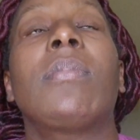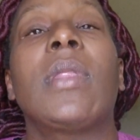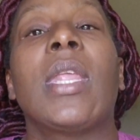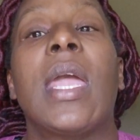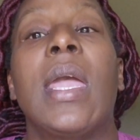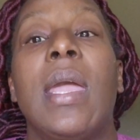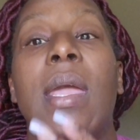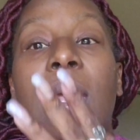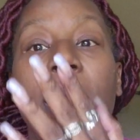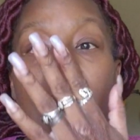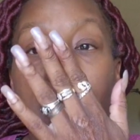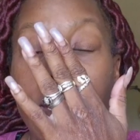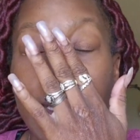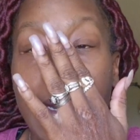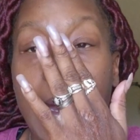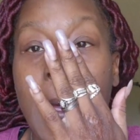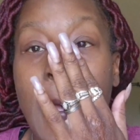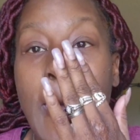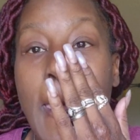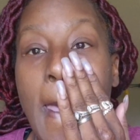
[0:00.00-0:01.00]

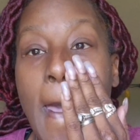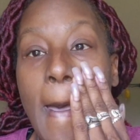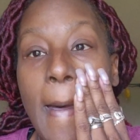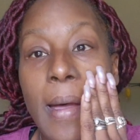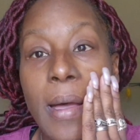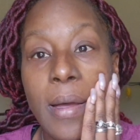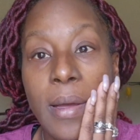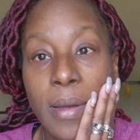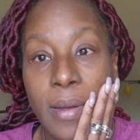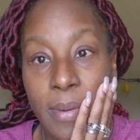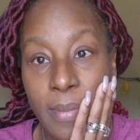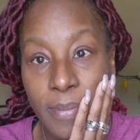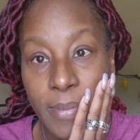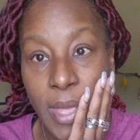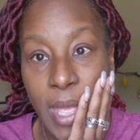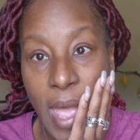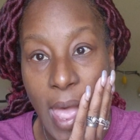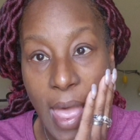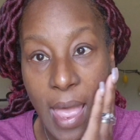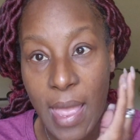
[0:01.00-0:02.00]
And
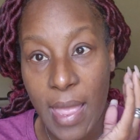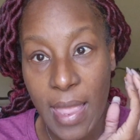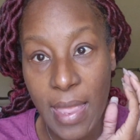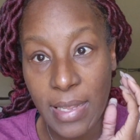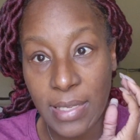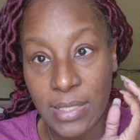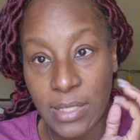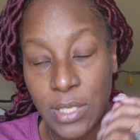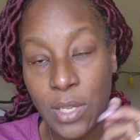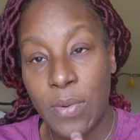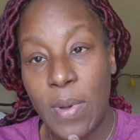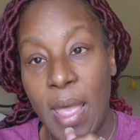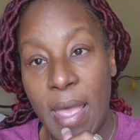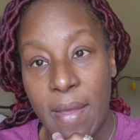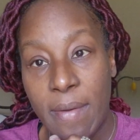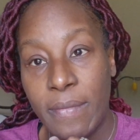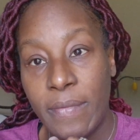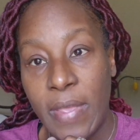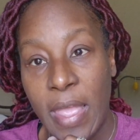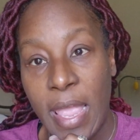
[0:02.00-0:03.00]
I still
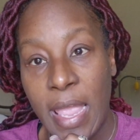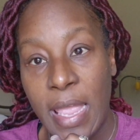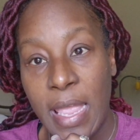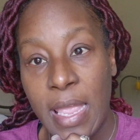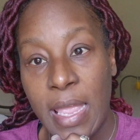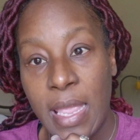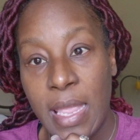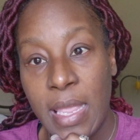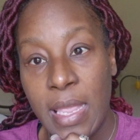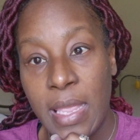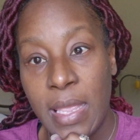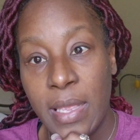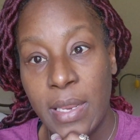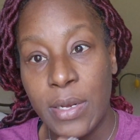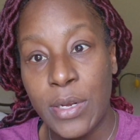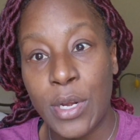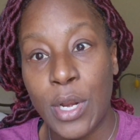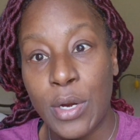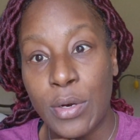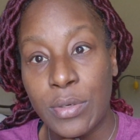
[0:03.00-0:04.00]
have a
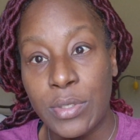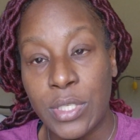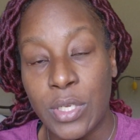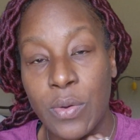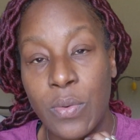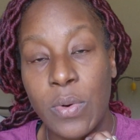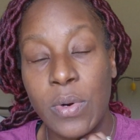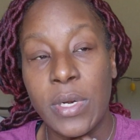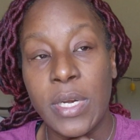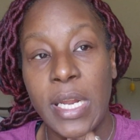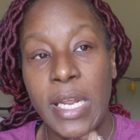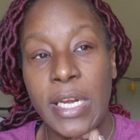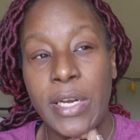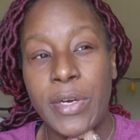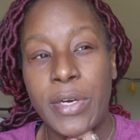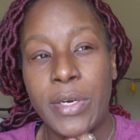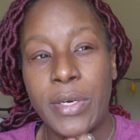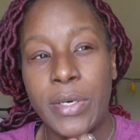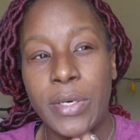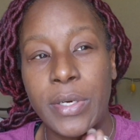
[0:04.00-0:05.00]
nurse
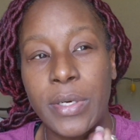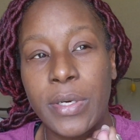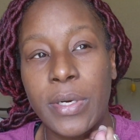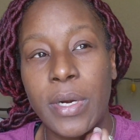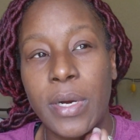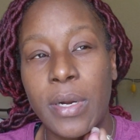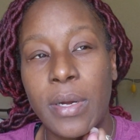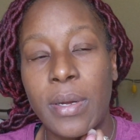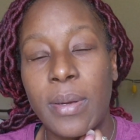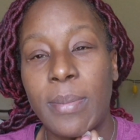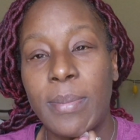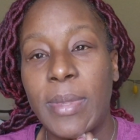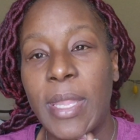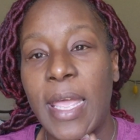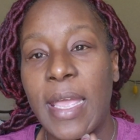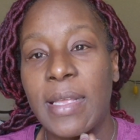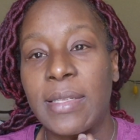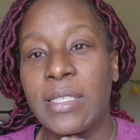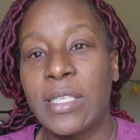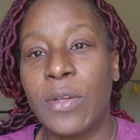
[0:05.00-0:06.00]
coordinator
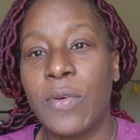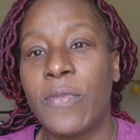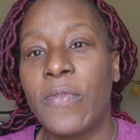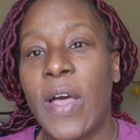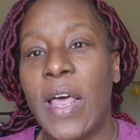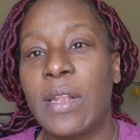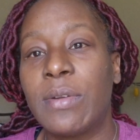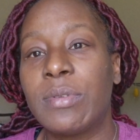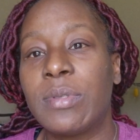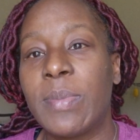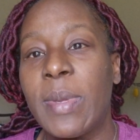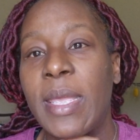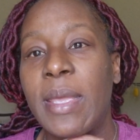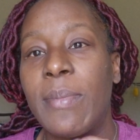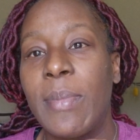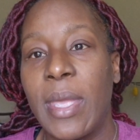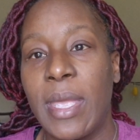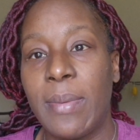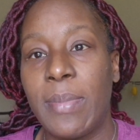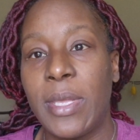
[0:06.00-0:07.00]
that still follows me
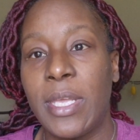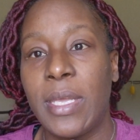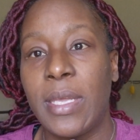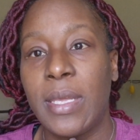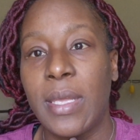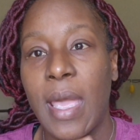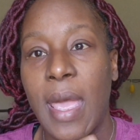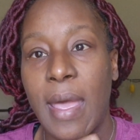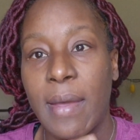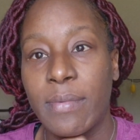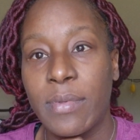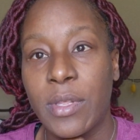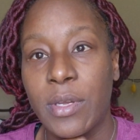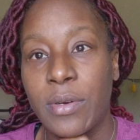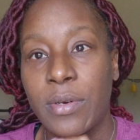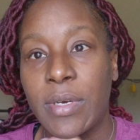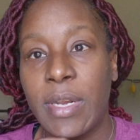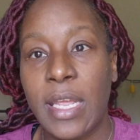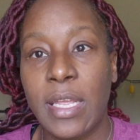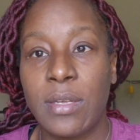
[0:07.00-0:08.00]
and baby
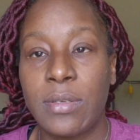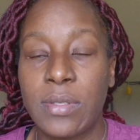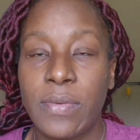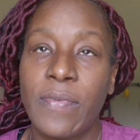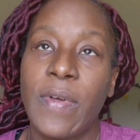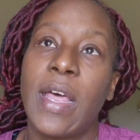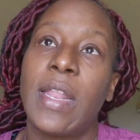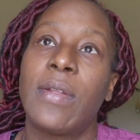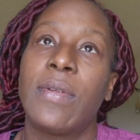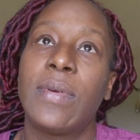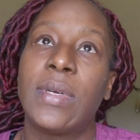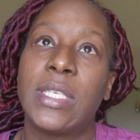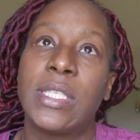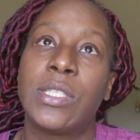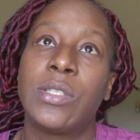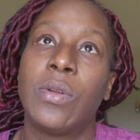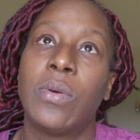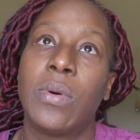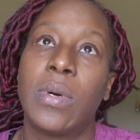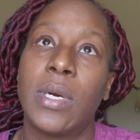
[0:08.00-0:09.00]
after. They used to follow us
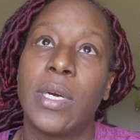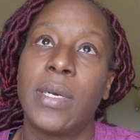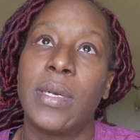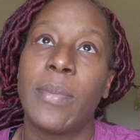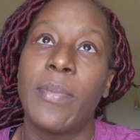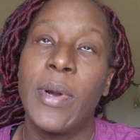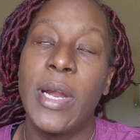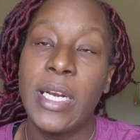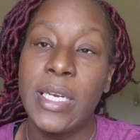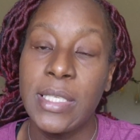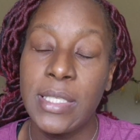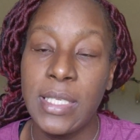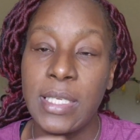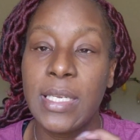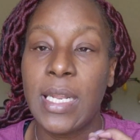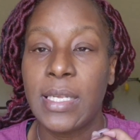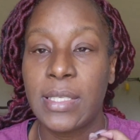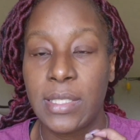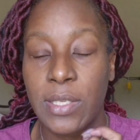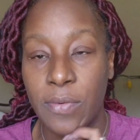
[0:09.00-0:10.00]
during the pregnancy,
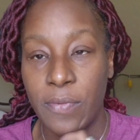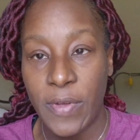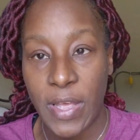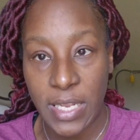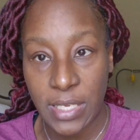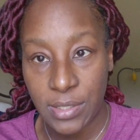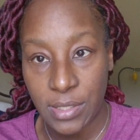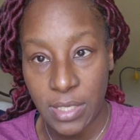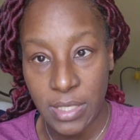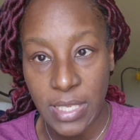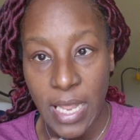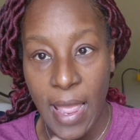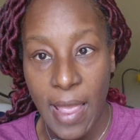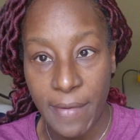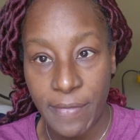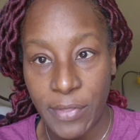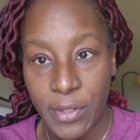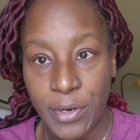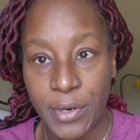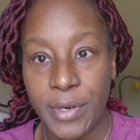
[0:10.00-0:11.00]
that still follows us
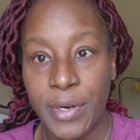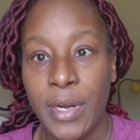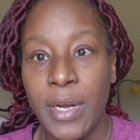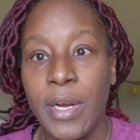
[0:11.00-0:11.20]
after